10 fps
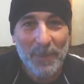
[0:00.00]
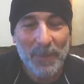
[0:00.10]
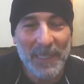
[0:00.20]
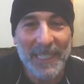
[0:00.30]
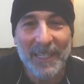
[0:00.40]

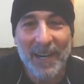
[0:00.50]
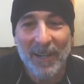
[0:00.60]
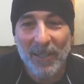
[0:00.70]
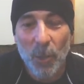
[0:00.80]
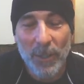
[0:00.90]
Malia and I
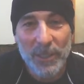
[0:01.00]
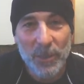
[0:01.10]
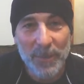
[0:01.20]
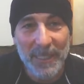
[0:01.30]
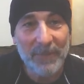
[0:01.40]
are going
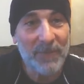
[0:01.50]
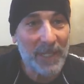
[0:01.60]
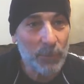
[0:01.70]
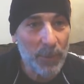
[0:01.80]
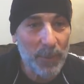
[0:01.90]
to be, in
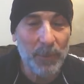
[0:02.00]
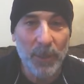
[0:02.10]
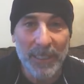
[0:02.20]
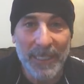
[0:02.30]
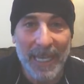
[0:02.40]
fact, we've been
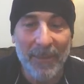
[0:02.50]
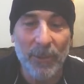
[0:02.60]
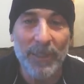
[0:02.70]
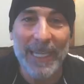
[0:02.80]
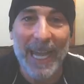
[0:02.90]
putting
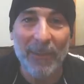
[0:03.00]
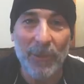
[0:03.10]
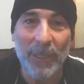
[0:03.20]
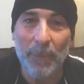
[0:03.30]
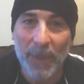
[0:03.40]
together and
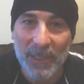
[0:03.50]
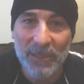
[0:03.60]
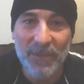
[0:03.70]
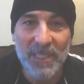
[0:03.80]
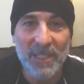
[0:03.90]
gathering a bunch
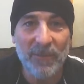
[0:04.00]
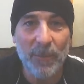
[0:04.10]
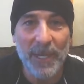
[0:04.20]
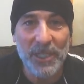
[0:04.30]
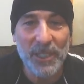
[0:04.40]
of this
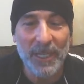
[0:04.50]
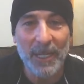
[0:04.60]
information,